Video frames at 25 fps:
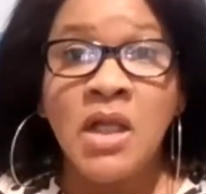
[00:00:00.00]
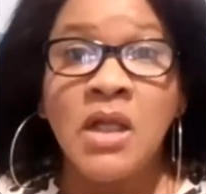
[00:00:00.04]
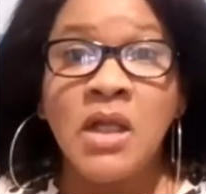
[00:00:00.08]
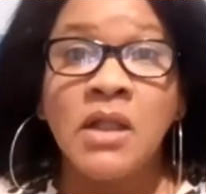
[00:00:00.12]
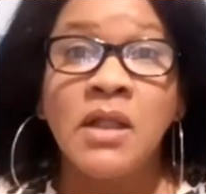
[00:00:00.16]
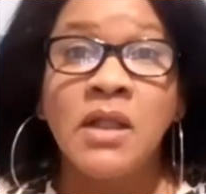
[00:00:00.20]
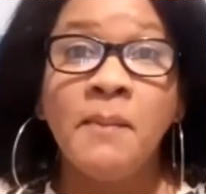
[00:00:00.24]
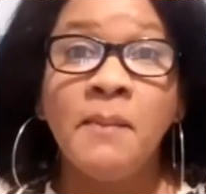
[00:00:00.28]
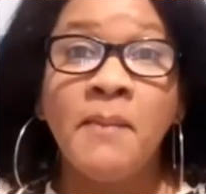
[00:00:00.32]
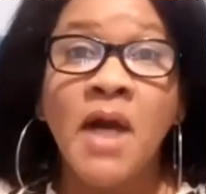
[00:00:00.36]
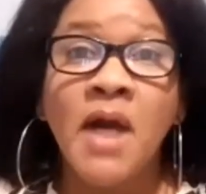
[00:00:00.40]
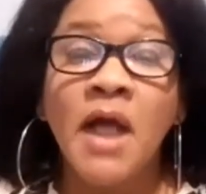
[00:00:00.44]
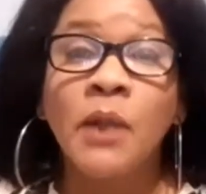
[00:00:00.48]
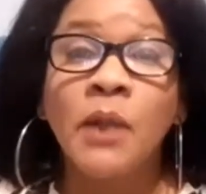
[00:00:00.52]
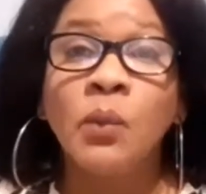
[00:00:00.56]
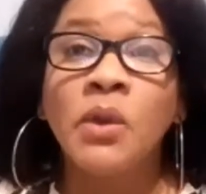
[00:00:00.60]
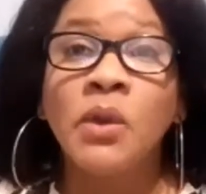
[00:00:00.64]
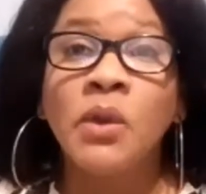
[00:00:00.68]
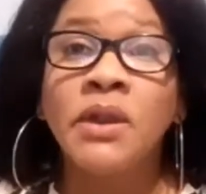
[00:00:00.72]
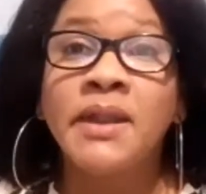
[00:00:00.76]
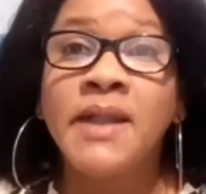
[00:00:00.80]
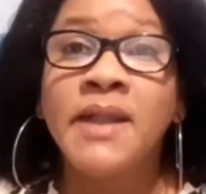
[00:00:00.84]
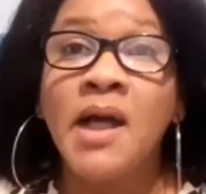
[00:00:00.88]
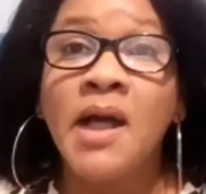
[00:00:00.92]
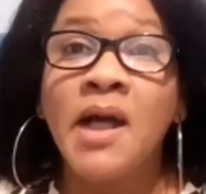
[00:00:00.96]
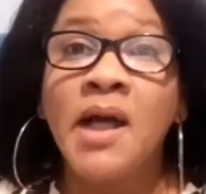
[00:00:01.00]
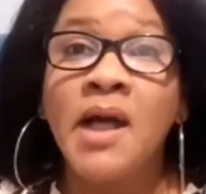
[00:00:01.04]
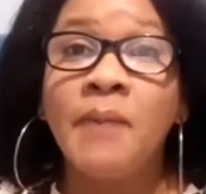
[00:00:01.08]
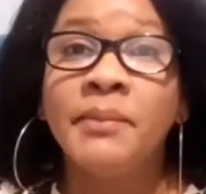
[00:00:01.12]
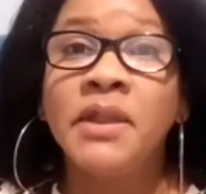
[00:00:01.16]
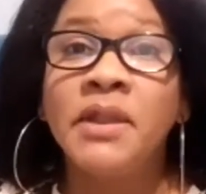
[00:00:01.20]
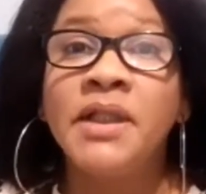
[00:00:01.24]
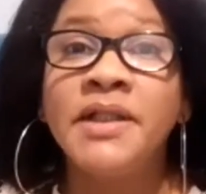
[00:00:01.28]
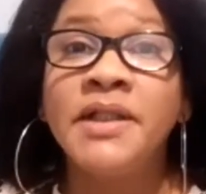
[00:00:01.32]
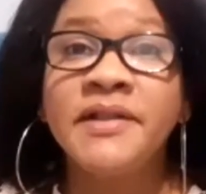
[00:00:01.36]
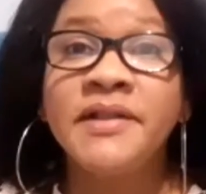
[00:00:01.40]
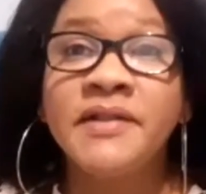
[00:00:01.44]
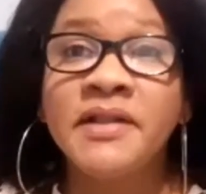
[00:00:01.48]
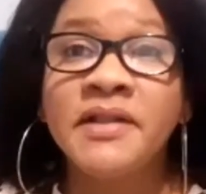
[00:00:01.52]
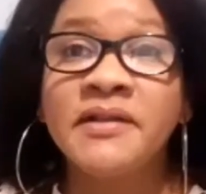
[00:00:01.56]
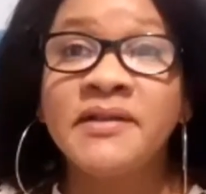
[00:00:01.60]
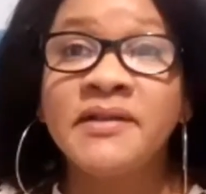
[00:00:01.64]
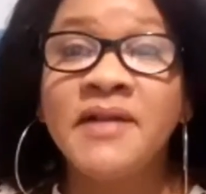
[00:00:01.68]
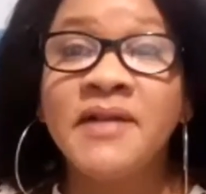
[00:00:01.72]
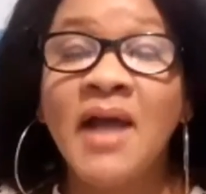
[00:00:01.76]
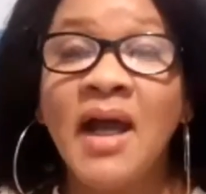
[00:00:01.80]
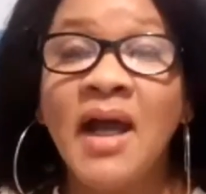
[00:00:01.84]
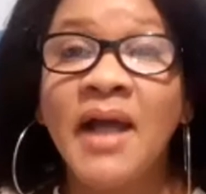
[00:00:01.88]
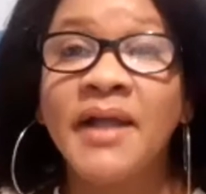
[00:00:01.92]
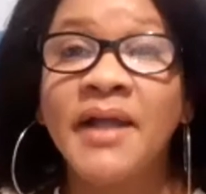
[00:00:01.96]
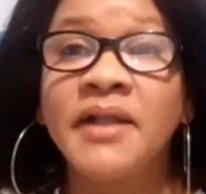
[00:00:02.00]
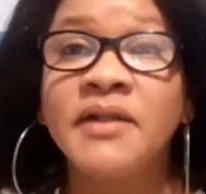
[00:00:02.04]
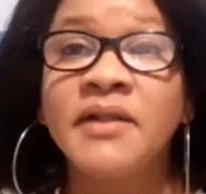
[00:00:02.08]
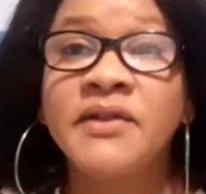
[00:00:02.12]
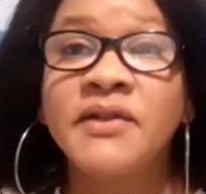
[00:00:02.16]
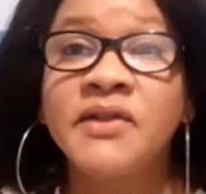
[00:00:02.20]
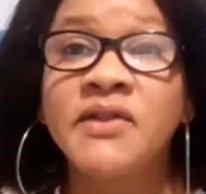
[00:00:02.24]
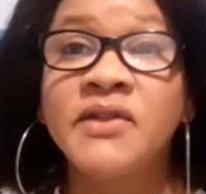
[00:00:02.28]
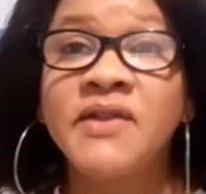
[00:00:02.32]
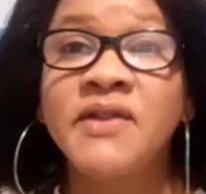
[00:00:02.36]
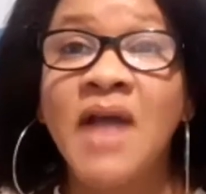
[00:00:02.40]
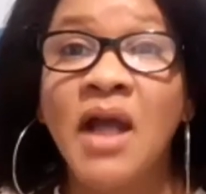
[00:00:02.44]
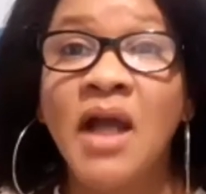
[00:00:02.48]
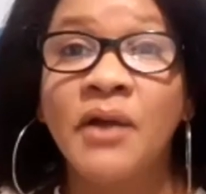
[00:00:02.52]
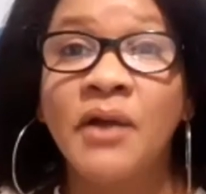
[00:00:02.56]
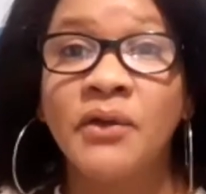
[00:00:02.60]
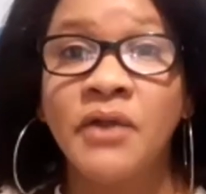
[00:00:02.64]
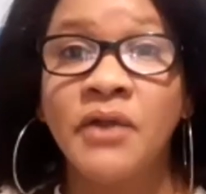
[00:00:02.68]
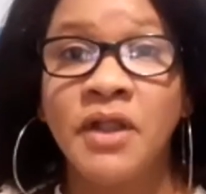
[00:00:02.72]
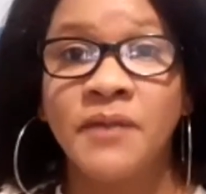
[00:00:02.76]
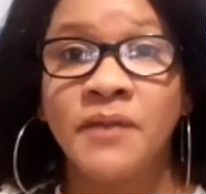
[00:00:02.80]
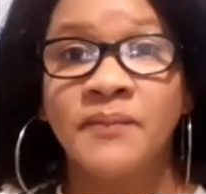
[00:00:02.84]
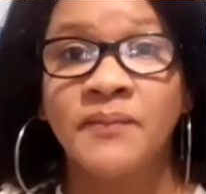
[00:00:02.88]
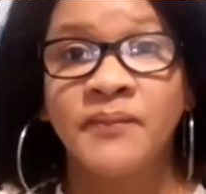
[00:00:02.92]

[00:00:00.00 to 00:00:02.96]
The man will gamble his entire salary.